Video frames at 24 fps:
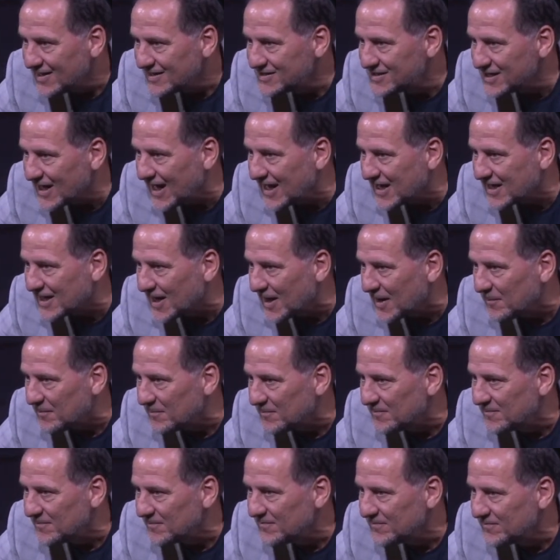Jacob.
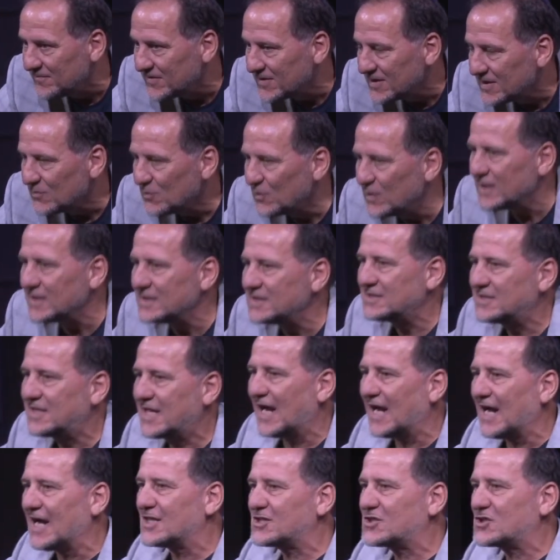When
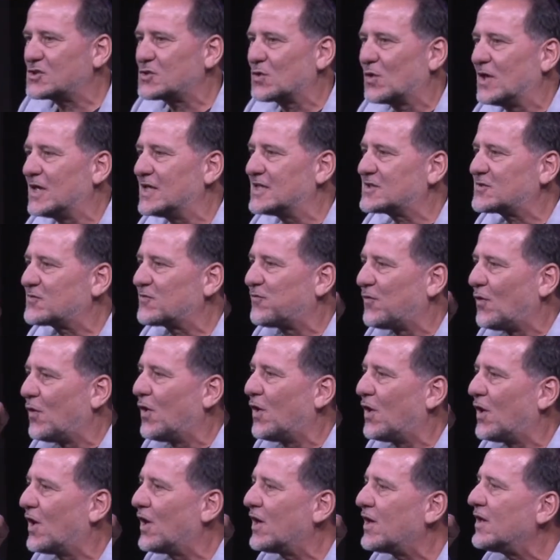God's choice
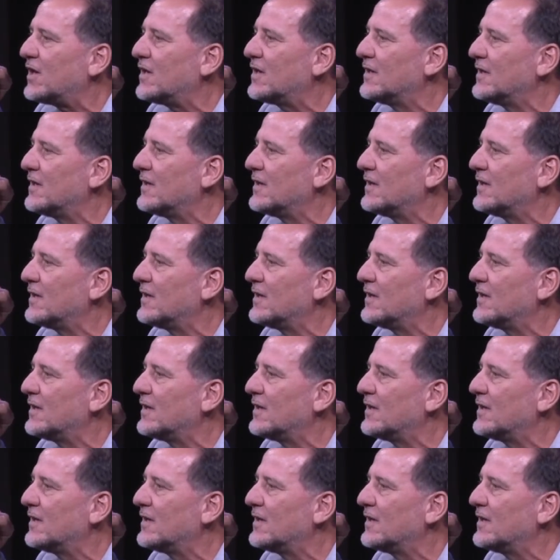for